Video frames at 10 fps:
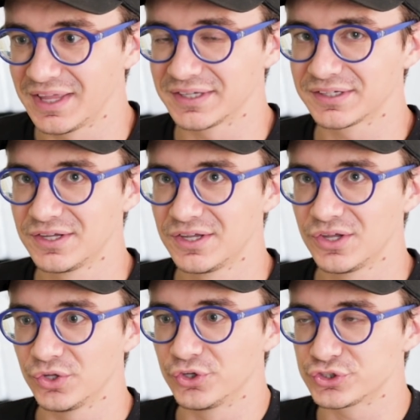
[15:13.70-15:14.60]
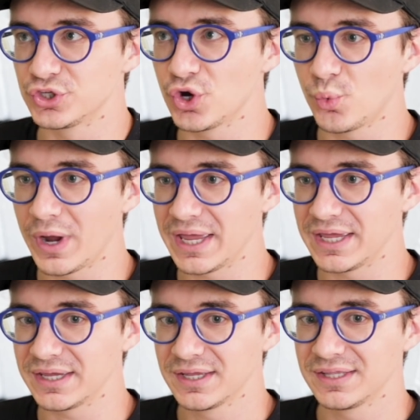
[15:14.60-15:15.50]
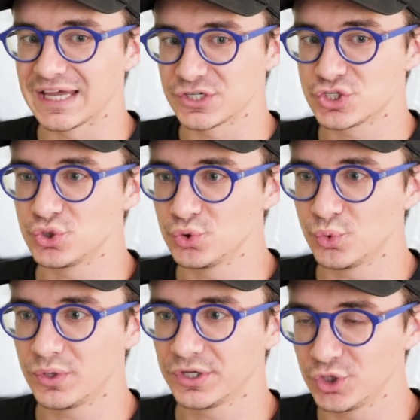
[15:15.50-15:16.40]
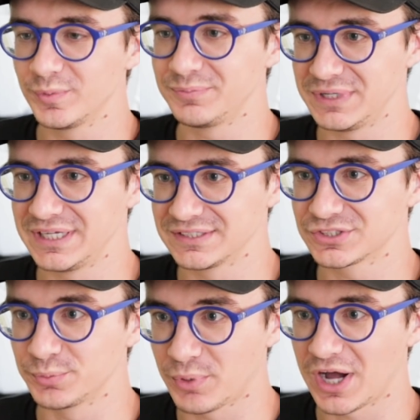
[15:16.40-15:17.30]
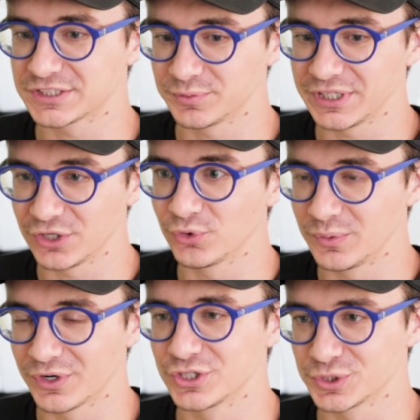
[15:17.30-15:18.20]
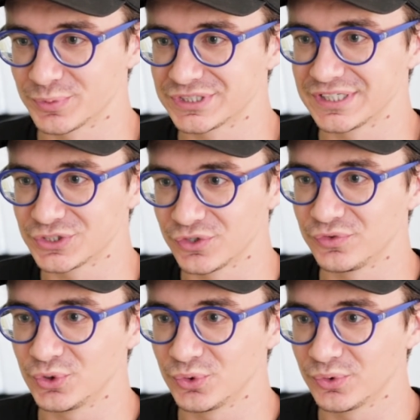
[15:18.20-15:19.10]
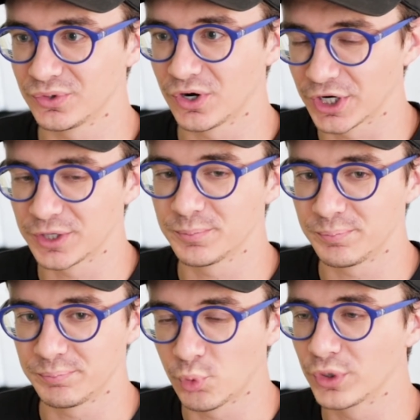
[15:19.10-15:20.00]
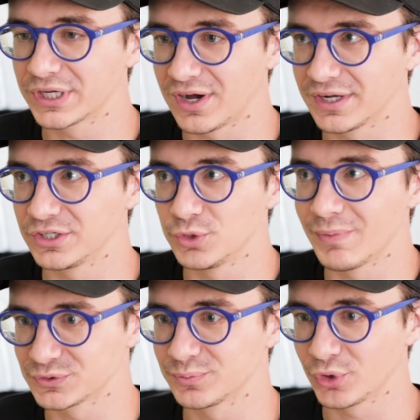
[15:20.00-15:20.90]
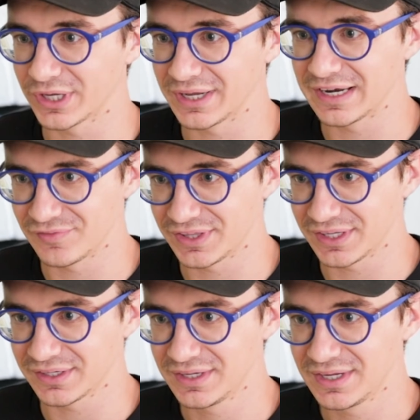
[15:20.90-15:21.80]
Like, there's no way that two human beings could possibly agree 100%. So if you are going to boycott, you might as well boycott everything.